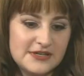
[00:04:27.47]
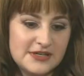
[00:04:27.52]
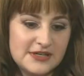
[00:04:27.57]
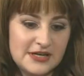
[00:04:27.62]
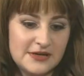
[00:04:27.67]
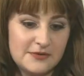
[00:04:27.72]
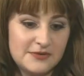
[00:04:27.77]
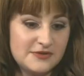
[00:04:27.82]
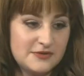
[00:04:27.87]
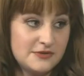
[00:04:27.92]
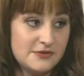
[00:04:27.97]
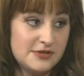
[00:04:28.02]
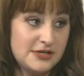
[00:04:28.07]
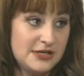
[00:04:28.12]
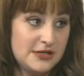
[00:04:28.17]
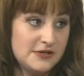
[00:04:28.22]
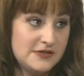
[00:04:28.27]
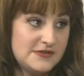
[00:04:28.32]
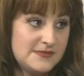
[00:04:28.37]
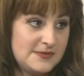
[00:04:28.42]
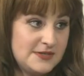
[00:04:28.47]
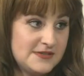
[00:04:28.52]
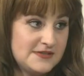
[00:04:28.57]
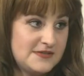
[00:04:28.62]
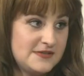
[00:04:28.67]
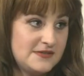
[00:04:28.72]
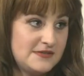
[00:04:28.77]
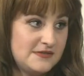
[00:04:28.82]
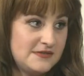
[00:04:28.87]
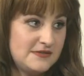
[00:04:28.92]
to connect with creators because
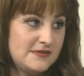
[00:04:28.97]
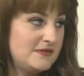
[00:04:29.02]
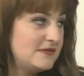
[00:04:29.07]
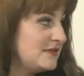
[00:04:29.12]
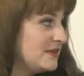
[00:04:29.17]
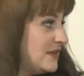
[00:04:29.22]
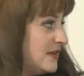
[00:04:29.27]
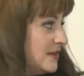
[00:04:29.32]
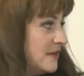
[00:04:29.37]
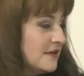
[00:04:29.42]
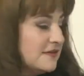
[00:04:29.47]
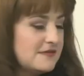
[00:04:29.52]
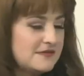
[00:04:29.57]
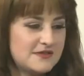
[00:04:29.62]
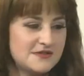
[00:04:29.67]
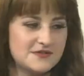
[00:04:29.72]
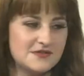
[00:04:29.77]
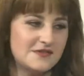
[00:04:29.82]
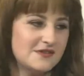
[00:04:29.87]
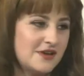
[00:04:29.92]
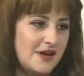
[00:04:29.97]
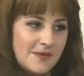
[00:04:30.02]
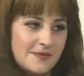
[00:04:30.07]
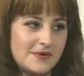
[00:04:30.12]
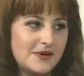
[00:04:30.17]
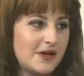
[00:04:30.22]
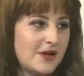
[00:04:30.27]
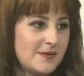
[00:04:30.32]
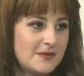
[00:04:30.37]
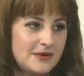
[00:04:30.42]
here, these are the up
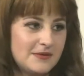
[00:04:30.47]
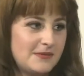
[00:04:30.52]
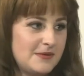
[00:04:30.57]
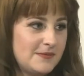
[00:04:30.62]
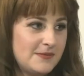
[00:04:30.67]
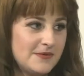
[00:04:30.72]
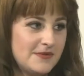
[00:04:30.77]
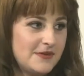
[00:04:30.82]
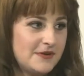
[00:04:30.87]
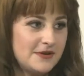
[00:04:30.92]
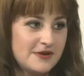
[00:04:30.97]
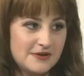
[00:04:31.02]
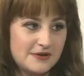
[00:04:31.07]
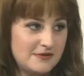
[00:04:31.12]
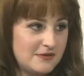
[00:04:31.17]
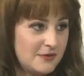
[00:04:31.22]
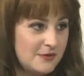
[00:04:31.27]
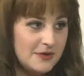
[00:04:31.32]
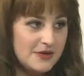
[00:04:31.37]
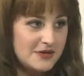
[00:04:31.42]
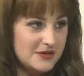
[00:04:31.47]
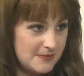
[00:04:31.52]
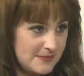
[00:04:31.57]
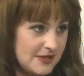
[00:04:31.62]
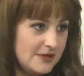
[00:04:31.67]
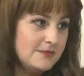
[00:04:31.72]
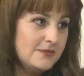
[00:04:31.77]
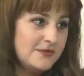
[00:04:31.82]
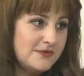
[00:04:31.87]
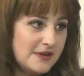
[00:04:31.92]
and coming people that are going to
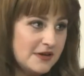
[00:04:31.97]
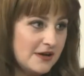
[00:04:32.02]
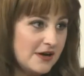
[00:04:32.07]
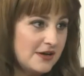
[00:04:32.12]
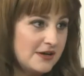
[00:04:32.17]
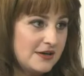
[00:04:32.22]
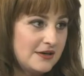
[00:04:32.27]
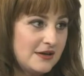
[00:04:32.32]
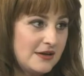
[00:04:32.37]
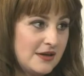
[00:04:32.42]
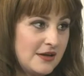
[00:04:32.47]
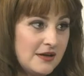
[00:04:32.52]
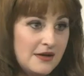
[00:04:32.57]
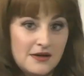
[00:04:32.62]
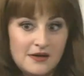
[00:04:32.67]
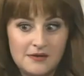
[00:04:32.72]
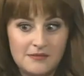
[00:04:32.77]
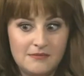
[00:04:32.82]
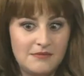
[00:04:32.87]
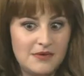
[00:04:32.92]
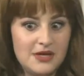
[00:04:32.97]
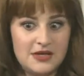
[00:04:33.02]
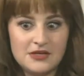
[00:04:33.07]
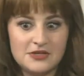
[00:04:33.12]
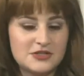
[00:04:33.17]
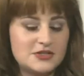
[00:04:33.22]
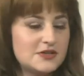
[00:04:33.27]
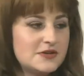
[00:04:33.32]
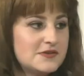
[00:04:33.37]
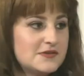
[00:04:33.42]
be moving on and making
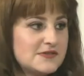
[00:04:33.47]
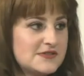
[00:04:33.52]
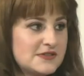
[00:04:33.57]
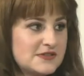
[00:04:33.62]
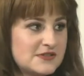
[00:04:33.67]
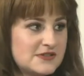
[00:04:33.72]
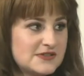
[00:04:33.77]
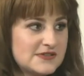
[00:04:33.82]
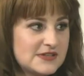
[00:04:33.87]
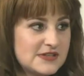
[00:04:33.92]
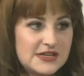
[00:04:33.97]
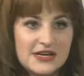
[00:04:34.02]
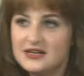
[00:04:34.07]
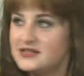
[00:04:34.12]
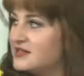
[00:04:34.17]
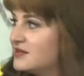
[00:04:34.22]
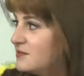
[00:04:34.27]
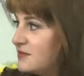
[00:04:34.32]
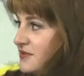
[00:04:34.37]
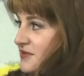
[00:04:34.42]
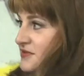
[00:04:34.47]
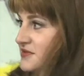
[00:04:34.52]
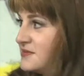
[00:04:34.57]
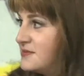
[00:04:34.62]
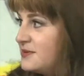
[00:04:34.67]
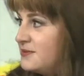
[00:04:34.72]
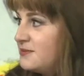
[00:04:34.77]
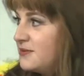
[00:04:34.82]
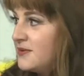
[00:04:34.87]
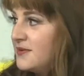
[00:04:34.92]
shows and just connecting with those
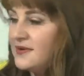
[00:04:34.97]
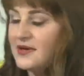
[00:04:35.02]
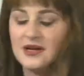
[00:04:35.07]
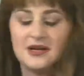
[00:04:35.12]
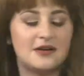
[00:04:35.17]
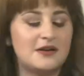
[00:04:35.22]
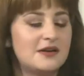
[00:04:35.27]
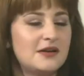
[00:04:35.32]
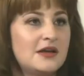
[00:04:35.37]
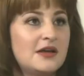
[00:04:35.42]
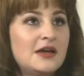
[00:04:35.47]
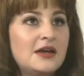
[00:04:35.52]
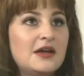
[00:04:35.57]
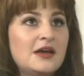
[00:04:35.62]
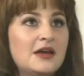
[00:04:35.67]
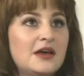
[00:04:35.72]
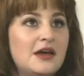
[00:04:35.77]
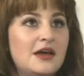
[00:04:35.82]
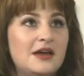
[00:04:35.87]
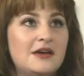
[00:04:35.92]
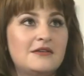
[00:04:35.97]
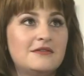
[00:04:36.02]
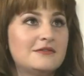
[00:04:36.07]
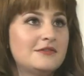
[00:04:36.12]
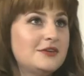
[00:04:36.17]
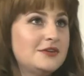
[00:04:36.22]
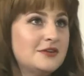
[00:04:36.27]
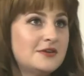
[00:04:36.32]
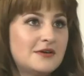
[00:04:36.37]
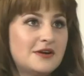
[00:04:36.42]
people. And, mm-hmm. and
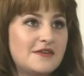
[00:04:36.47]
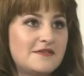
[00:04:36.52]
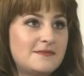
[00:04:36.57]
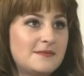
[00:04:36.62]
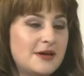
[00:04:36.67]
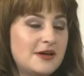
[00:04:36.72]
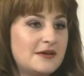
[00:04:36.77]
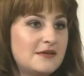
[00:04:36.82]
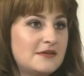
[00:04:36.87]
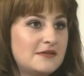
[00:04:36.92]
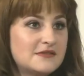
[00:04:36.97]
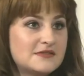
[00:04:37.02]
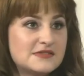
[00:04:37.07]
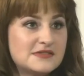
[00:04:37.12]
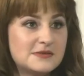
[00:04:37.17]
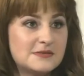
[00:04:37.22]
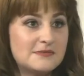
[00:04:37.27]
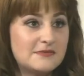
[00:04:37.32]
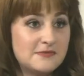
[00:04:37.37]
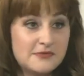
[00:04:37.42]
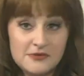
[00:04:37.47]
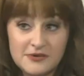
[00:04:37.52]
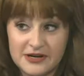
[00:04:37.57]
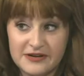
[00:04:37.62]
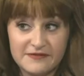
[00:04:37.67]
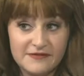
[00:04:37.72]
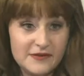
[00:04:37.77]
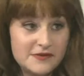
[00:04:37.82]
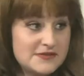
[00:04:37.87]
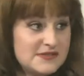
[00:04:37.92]
you know, I've met some
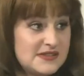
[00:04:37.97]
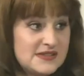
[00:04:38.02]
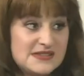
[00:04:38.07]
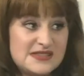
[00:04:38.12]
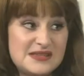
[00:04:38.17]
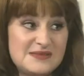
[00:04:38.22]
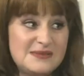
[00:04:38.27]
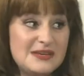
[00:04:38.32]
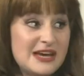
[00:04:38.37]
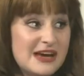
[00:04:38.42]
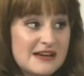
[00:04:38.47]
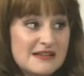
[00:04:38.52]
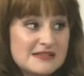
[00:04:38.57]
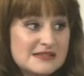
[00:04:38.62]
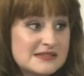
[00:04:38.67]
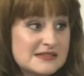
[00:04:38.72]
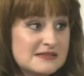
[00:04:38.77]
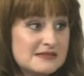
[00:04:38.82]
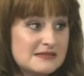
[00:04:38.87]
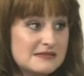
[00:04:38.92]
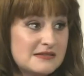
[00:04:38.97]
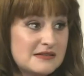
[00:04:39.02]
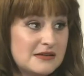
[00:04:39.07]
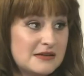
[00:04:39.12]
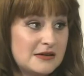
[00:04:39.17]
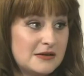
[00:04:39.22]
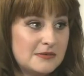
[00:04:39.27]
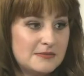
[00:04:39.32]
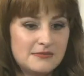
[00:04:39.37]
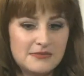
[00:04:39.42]
great folks at CBS
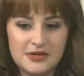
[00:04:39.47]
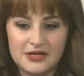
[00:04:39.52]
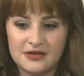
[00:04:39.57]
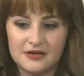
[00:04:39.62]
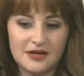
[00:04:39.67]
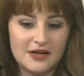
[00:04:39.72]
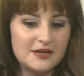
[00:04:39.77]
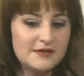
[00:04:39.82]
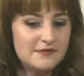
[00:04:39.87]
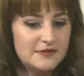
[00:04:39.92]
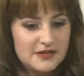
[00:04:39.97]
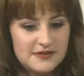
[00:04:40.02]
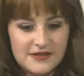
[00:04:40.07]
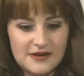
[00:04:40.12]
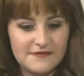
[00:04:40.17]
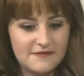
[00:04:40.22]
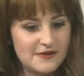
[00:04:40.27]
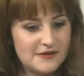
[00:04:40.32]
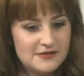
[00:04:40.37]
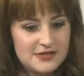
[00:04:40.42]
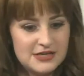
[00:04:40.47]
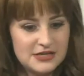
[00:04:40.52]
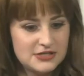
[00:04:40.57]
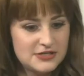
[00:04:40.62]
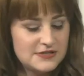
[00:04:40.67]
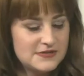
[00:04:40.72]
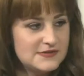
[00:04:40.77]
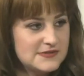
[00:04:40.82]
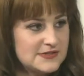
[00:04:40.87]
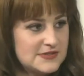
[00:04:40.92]
um, and kind of laid that
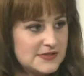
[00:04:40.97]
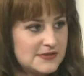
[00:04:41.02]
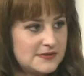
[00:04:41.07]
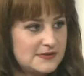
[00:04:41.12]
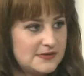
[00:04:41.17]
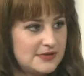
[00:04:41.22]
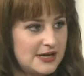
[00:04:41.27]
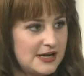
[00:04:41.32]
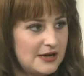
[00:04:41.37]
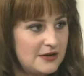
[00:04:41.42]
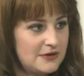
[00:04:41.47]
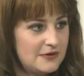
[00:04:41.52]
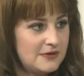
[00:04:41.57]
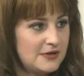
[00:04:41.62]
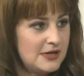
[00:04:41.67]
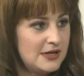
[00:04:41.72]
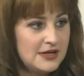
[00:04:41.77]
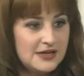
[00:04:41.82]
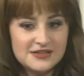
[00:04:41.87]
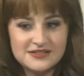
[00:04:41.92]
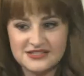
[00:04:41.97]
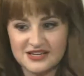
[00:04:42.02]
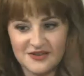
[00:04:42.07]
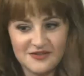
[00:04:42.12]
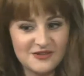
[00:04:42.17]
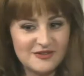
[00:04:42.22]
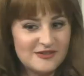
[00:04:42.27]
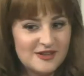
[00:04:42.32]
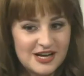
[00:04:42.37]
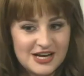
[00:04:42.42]
foundation. So now, down
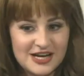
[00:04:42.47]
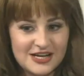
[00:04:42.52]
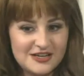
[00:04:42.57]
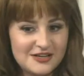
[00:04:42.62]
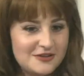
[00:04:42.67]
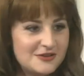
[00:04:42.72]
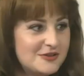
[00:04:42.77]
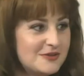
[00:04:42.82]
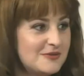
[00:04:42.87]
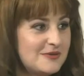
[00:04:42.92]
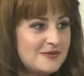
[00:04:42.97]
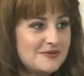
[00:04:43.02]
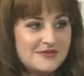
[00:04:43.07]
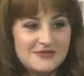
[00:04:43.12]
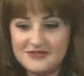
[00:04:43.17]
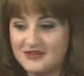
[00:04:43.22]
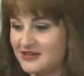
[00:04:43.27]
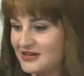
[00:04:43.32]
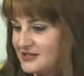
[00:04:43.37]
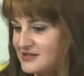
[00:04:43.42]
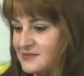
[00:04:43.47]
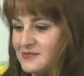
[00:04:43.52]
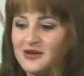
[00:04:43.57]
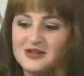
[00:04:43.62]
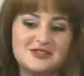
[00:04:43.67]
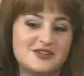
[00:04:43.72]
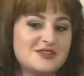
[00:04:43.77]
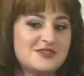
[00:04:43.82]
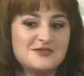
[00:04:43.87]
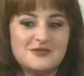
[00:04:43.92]
the line, you know, the next
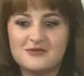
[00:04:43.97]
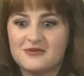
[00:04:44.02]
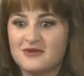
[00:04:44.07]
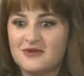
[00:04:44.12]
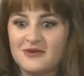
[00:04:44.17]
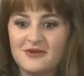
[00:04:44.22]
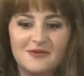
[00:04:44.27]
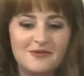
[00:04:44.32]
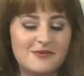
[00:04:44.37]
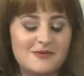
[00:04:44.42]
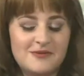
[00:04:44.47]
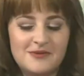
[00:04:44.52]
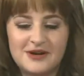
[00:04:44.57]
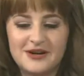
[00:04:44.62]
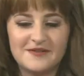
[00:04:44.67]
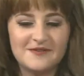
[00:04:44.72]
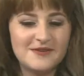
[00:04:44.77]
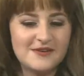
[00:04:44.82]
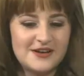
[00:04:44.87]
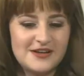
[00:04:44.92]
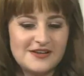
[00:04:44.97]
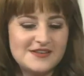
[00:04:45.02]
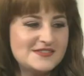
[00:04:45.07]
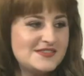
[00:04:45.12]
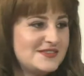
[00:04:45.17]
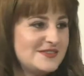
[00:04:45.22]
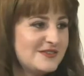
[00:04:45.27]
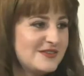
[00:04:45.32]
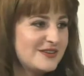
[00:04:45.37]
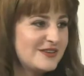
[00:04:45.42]
project or, or whatever it
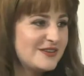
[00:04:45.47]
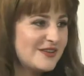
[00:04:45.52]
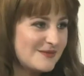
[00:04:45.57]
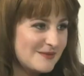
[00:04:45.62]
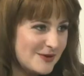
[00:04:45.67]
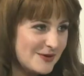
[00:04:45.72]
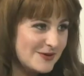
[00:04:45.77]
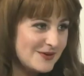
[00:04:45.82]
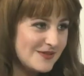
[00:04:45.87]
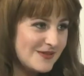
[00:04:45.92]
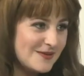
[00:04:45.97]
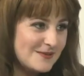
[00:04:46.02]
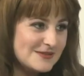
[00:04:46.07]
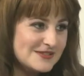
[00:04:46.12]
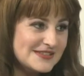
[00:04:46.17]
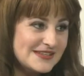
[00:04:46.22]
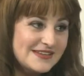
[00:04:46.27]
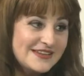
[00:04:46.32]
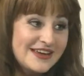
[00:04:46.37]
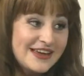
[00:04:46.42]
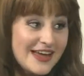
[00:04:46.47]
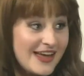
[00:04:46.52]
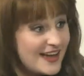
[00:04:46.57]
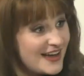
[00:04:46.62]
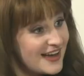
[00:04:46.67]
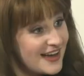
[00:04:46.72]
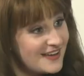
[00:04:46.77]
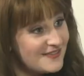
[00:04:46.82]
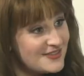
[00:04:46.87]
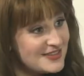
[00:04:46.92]
is, you can go and go to them and say like, hey,
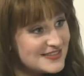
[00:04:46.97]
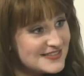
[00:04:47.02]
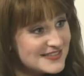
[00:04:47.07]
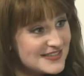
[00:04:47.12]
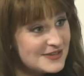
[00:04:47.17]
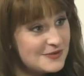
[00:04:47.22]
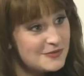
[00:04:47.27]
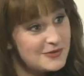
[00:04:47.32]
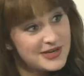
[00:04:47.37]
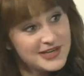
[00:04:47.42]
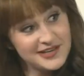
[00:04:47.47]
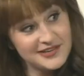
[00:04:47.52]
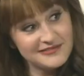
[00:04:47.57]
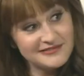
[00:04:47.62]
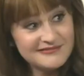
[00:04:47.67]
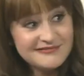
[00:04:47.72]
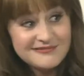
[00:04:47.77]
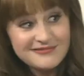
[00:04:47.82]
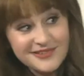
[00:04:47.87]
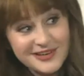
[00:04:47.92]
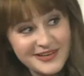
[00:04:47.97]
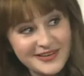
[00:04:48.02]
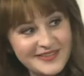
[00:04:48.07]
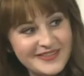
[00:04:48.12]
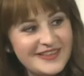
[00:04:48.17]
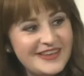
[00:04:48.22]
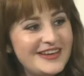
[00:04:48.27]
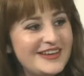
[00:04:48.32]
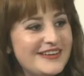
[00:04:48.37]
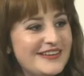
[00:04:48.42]
I have this. Like, what do you what do you
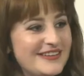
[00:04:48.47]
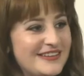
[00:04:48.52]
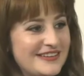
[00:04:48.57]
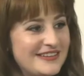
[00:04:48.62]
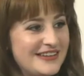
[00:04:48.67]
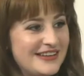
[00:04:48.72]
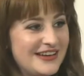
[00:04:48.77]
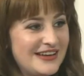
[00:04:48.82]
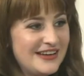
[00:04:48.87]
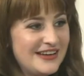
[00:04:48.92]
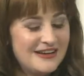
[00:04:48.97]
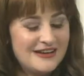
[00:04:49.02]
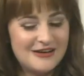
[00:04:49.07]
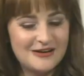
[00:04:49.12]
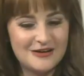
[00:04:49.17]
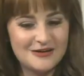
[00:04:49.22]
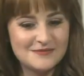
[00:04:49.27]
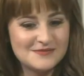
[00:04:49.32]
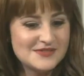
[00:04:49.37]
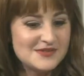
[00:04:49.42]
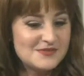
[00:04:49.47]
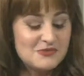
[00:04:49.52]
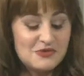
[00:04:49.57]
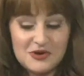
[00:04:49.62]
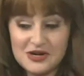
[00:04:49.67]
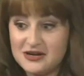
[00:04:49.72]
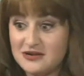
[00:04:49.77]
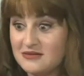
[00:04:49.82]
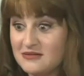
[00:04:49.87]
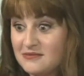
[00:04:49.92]
think? And um, some
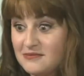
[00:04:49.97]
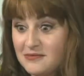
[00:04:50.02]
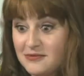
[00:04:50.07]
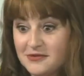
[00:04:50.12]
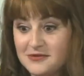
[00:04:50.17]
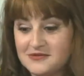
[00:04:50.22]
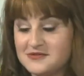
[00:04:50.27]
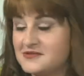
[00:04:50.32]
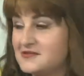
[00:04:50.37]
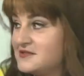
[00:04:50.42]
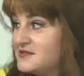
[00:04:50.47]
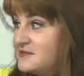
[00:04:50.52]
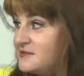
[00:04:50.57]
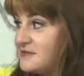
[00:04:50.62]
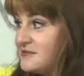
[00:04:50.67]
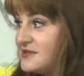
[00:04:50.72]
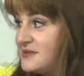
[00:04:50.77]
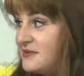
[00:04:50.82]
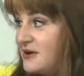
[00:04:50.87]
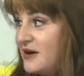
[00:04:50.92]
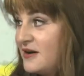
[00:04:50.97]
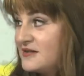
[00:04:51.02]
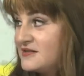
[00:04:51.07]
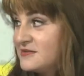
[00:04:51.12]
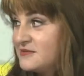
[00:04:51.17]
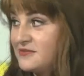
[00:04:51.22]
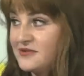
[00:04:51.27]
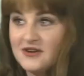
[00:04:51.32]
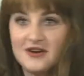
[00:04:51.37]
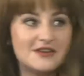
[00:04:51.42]
great producers from some
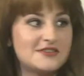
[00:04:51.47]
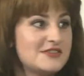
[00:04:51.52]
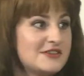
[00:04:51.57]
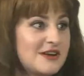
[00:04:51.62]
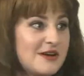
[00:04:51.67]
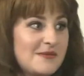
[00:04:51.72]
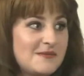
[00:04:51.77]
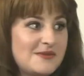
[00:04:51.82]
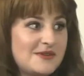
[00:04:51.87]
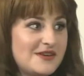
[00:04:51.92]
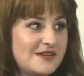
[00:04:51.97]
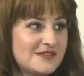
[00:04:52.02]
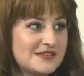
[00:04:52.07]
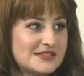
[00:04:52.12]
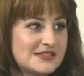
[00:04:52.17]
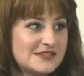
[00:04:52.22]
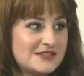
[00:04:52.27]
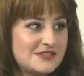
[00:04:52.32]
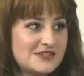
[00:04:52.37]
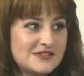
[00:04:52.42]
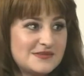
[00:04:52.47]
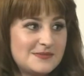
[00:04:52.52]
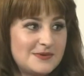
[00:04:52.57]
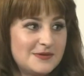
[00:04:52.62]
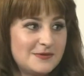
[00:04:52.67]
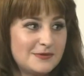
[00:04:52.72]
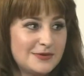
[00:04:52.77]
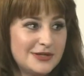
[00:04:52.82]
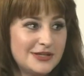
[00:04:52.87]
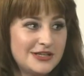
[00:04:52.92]
awesome production companies. It's just been
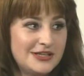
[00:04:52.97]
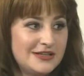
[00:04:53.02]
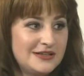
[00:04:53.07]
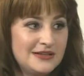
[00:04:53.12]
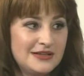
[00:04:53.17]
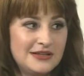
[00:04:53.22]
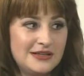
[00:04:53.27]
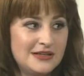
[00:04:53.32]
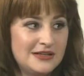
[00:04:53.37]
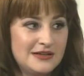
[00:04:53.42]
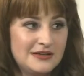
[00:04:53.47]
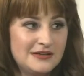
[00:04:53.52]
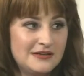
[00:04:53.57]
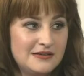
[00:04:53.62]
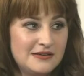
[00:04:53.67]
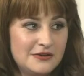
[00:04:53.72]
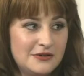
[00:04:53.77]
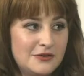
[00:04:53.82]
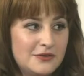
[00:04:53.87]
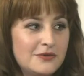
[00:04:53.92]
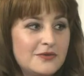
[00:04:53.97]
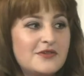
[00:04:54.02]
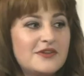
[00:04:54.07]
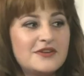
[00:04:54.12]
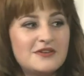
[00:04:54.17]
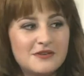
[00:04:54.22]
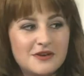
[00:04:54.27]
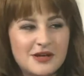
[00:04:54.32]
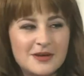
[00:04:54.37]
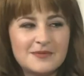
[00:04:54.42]
really cool
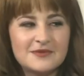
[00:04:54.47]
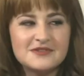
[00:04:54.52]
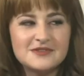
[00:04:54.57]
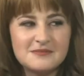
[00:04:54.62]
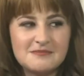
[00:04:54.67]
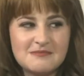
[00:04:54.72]
that you're able to